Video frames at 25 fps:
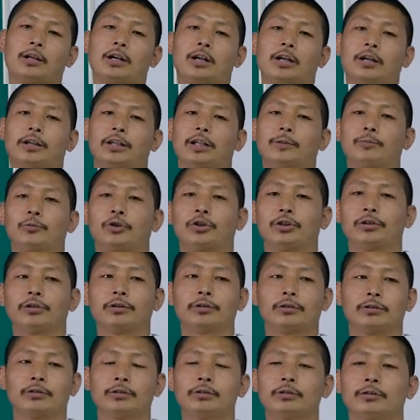I am
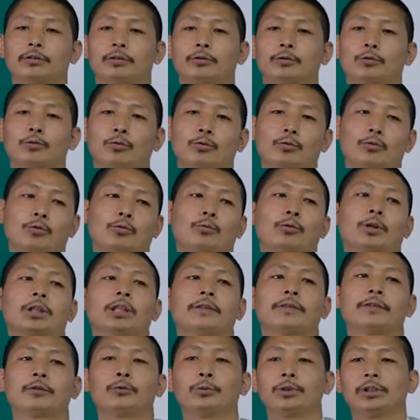sure
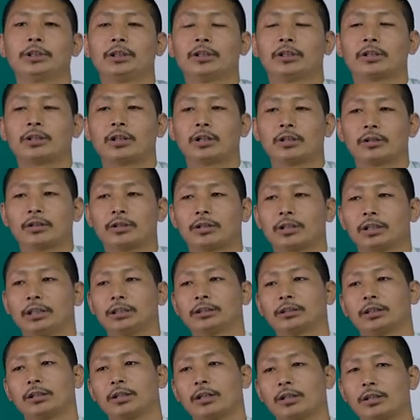whatever we discussed
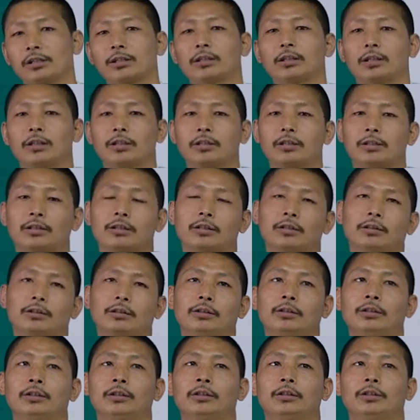in the last class,
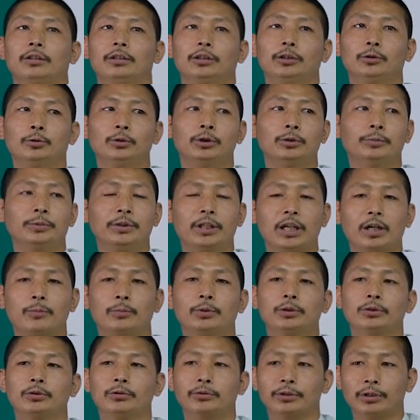you will be
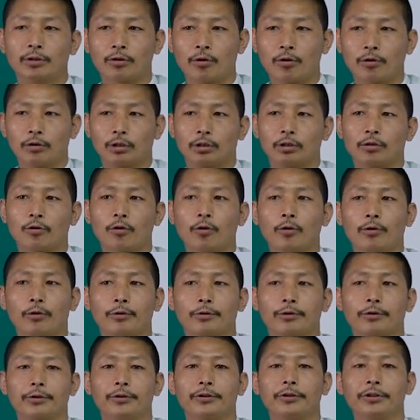able to recall
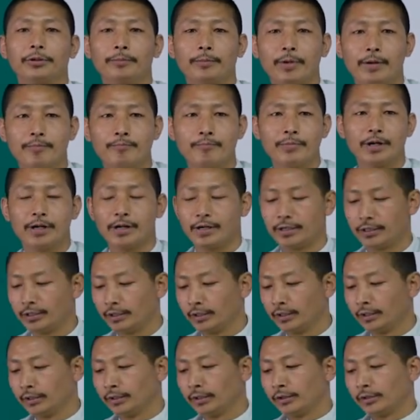or remember.
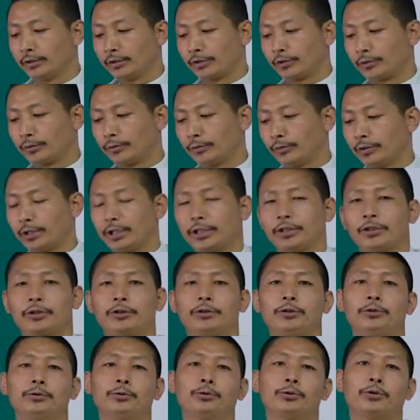So
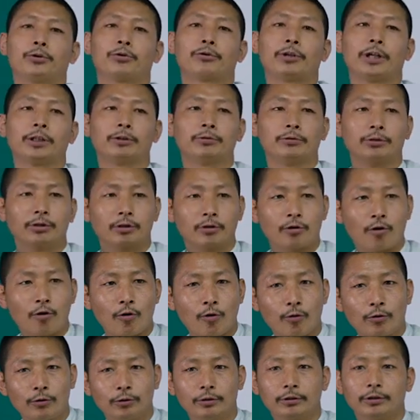as you try to
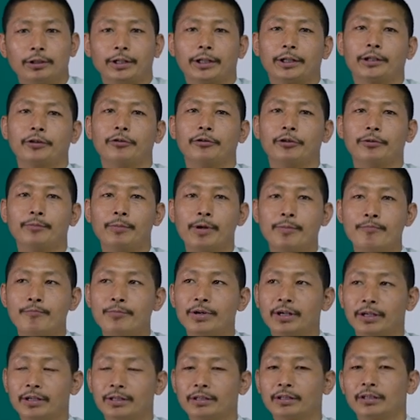recall and
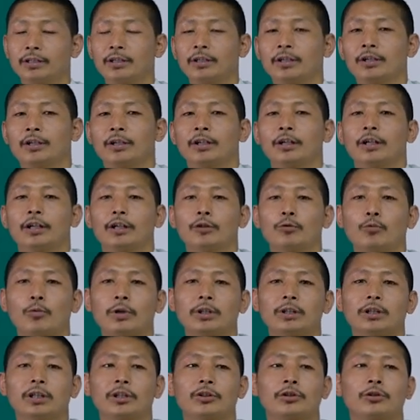remember, I
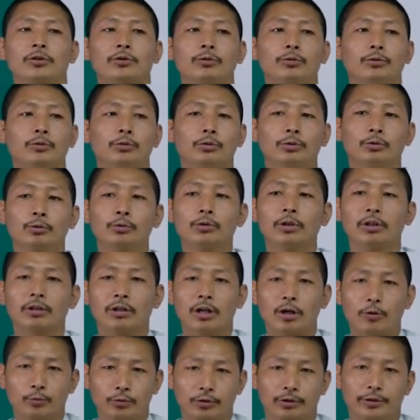want us to look
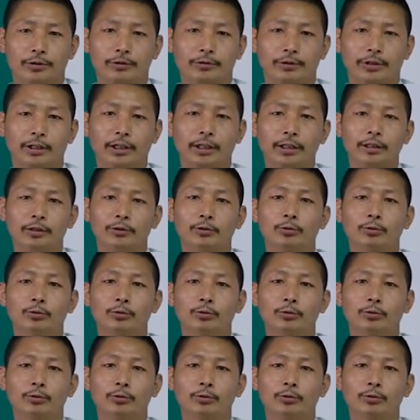around, okay?